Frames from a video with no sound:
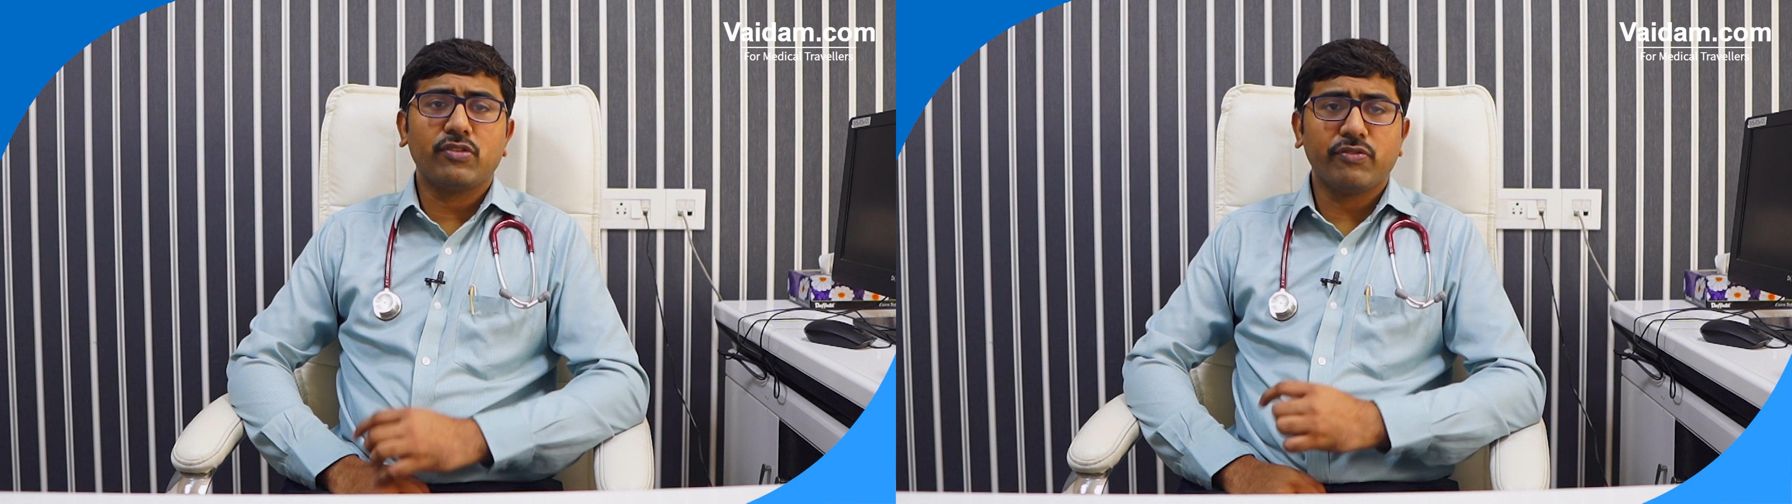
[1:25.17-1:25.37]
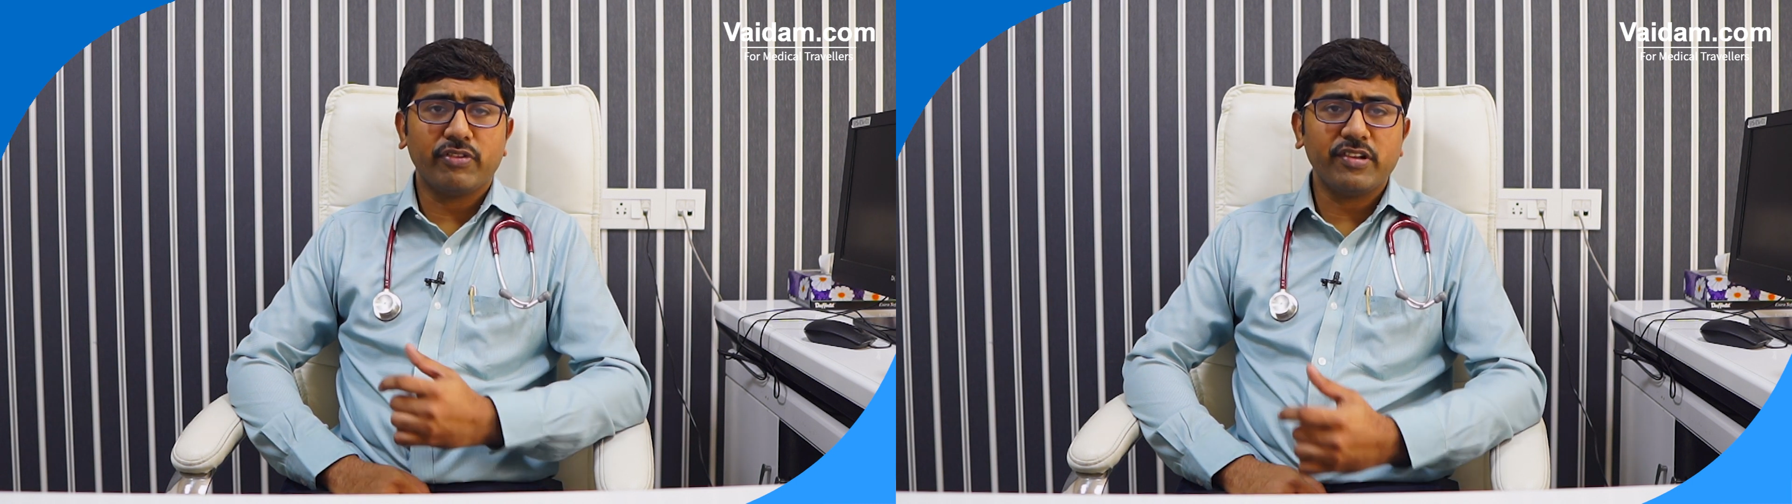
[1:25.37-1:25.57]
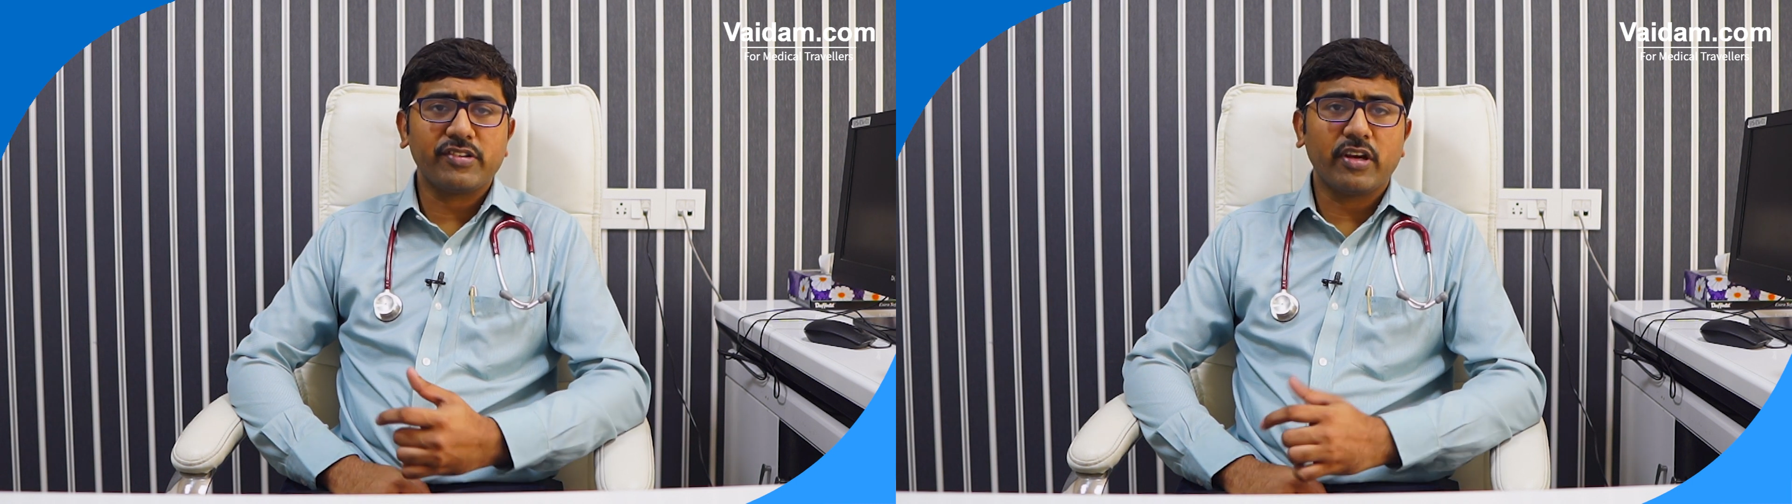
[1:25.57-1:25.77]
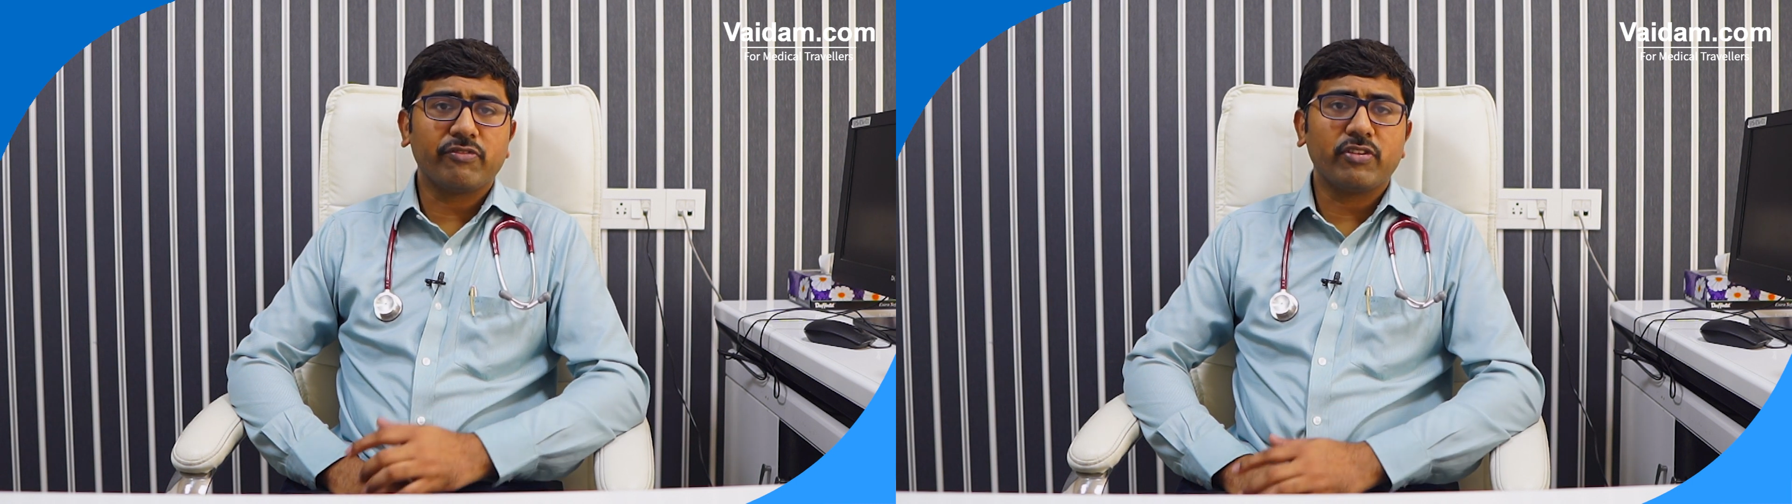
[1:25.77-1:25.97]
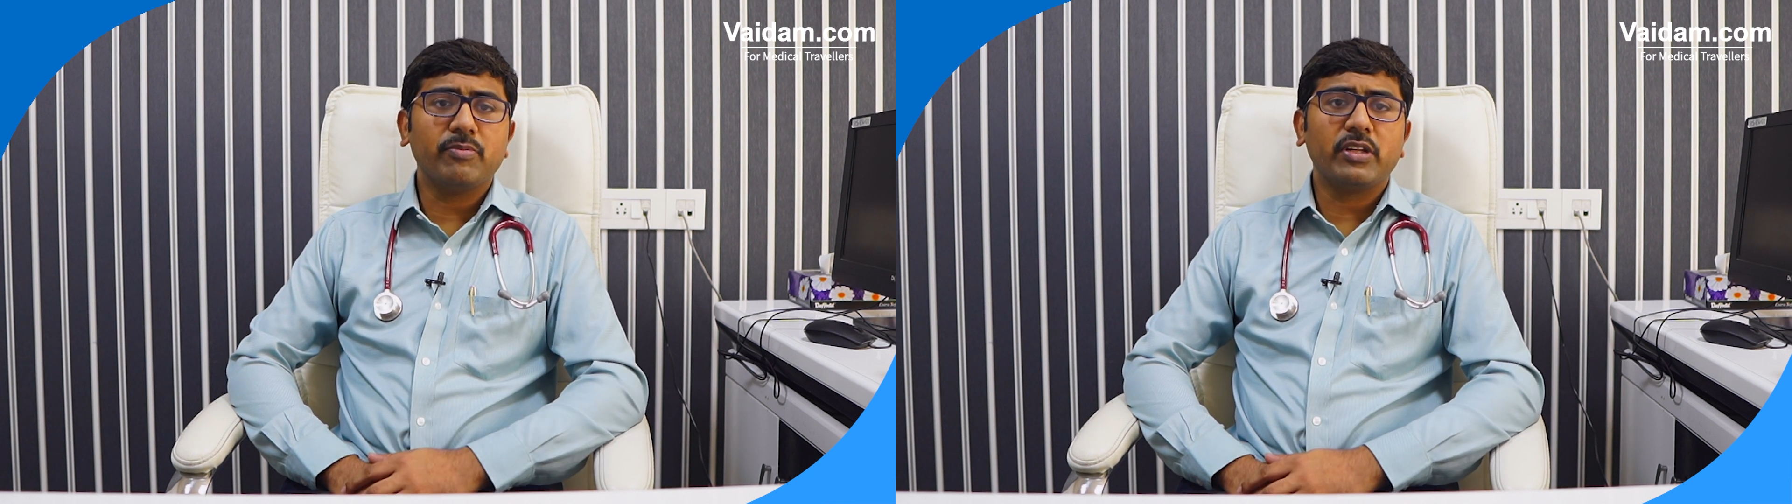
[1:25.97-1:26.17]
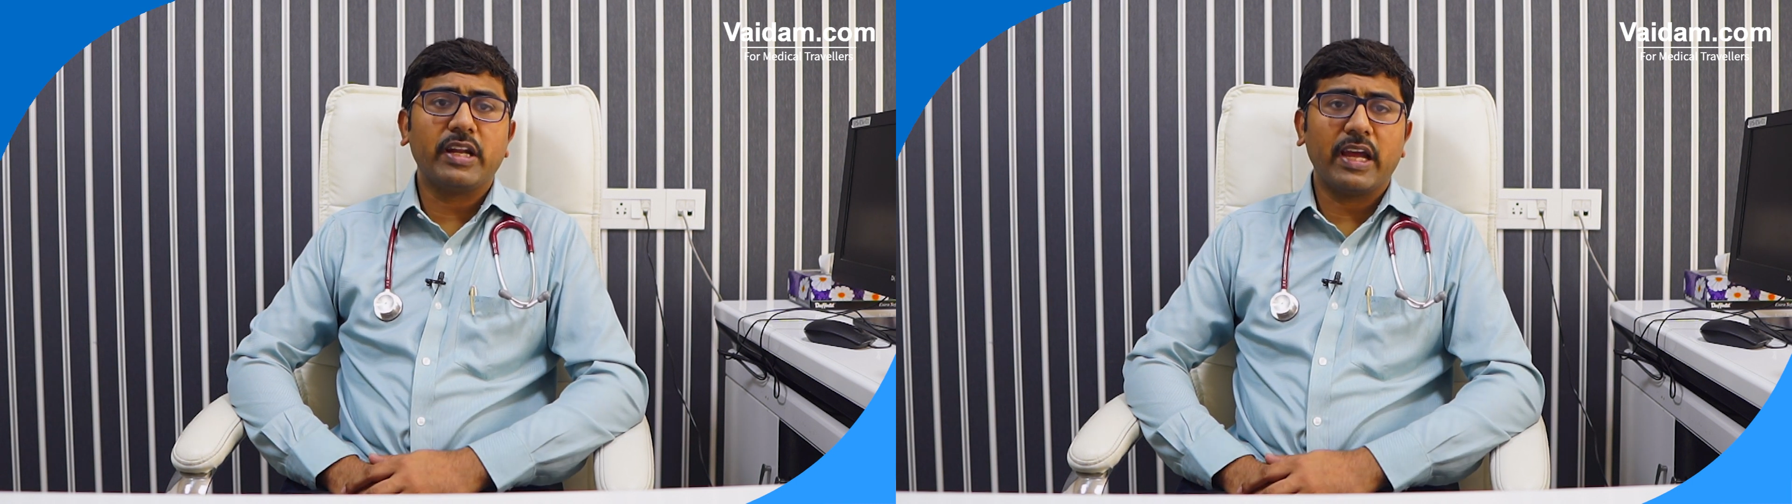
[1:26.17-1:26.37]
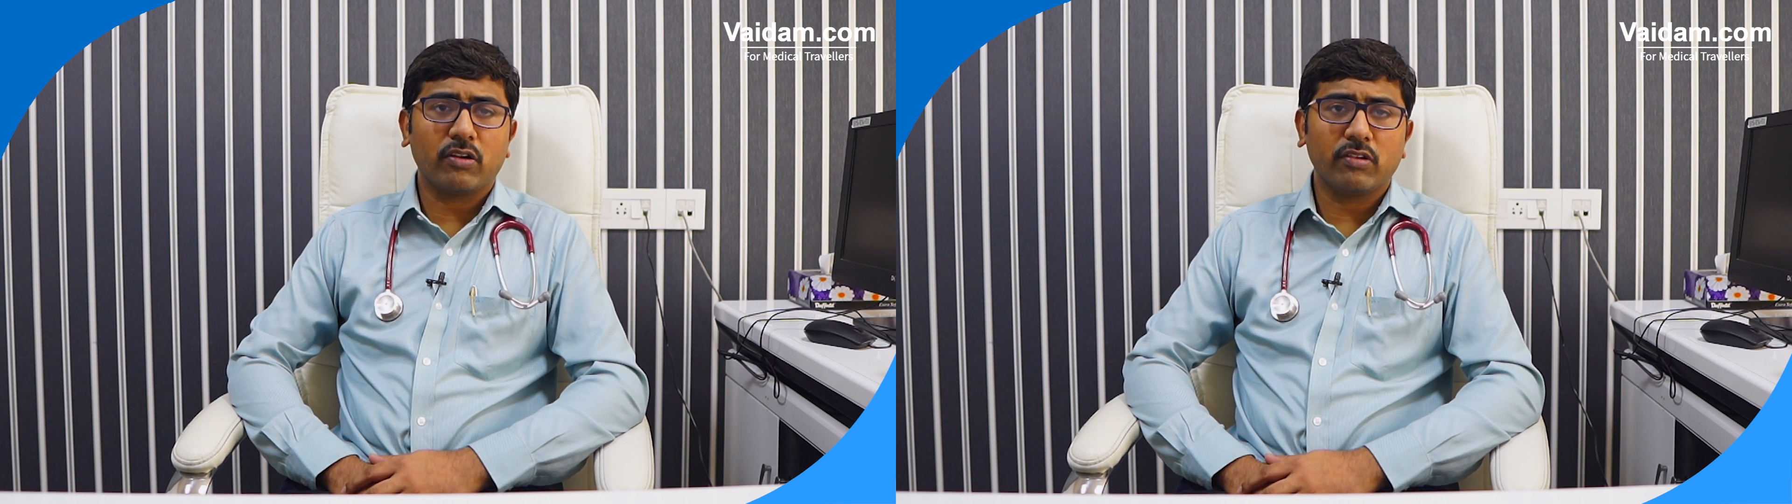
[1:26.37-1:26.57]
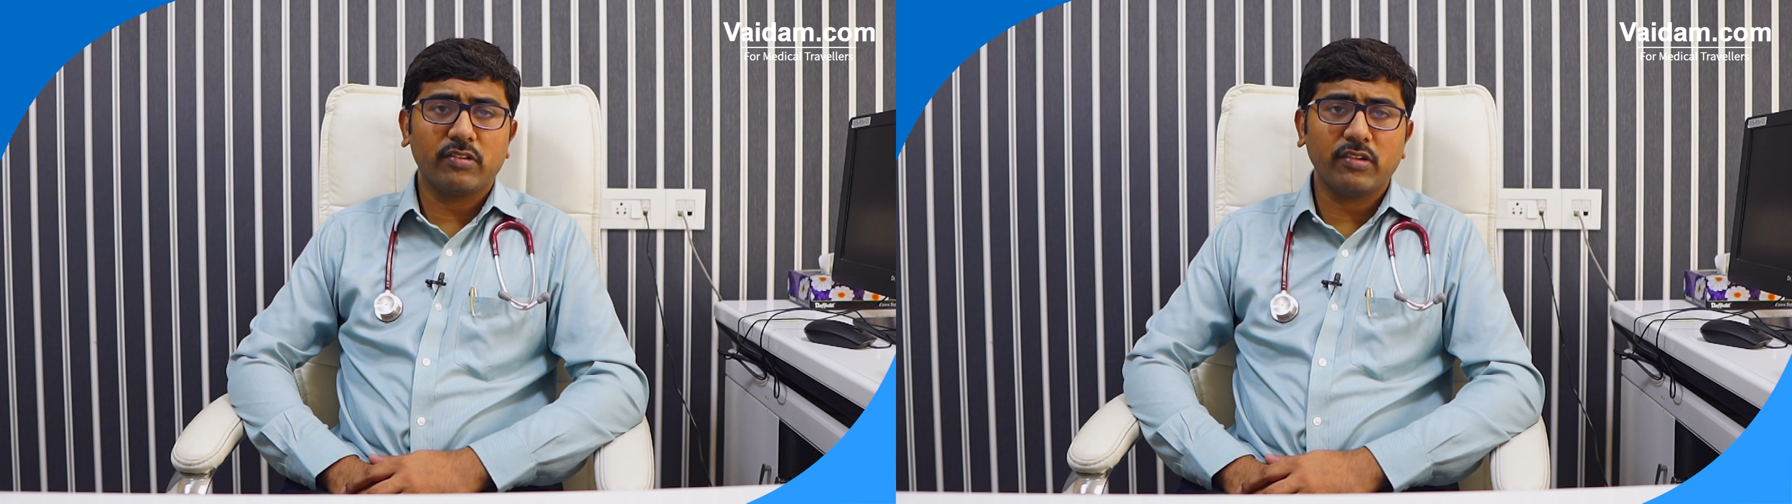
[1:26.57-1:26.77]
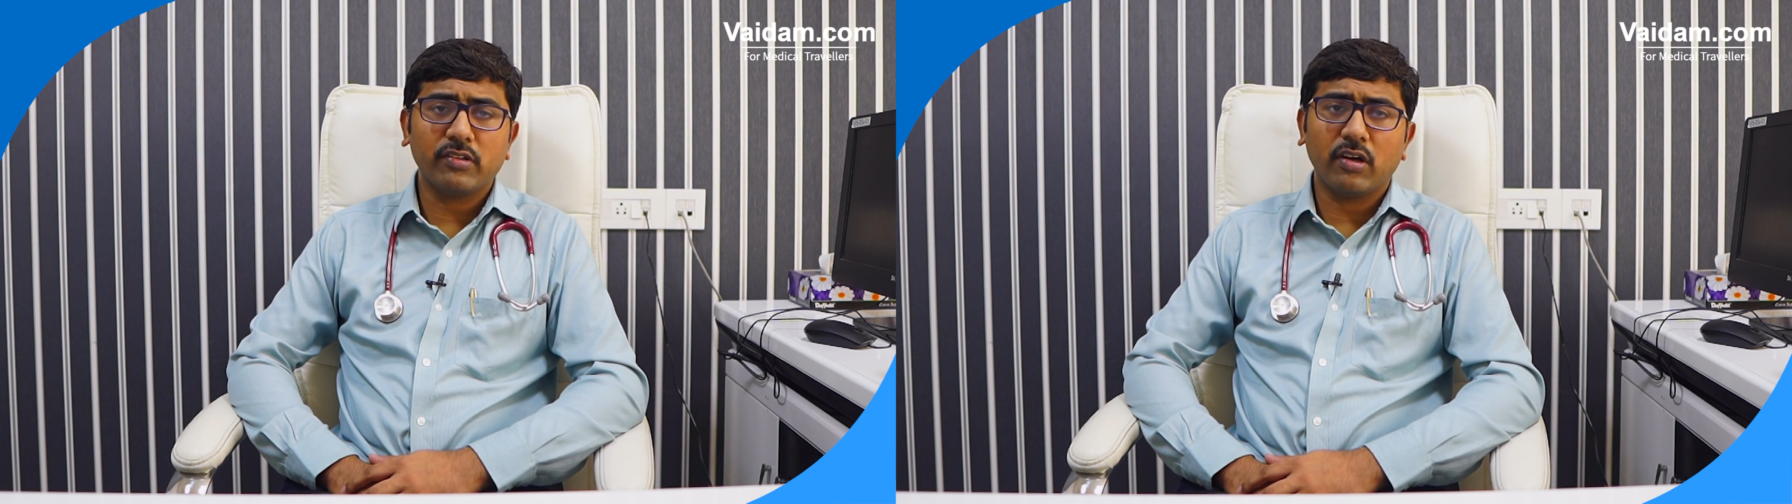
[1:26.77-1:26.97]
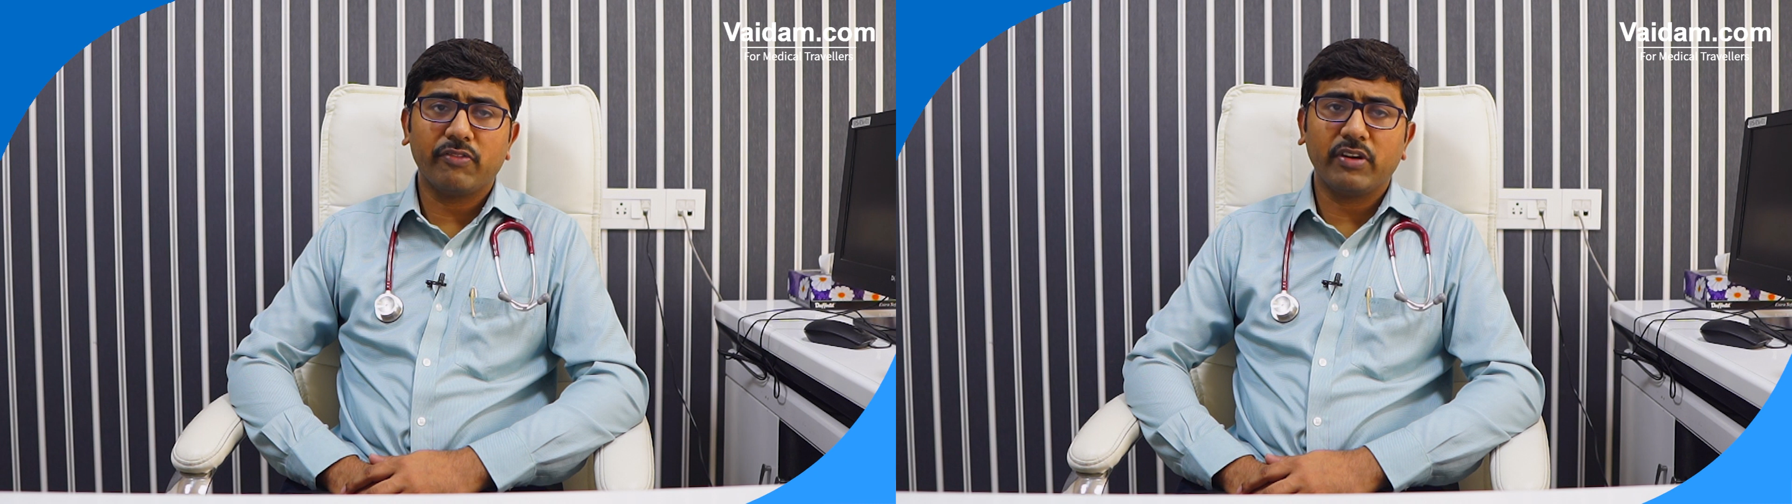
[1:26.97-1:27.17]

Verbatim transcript: is to first confirm the diagnosis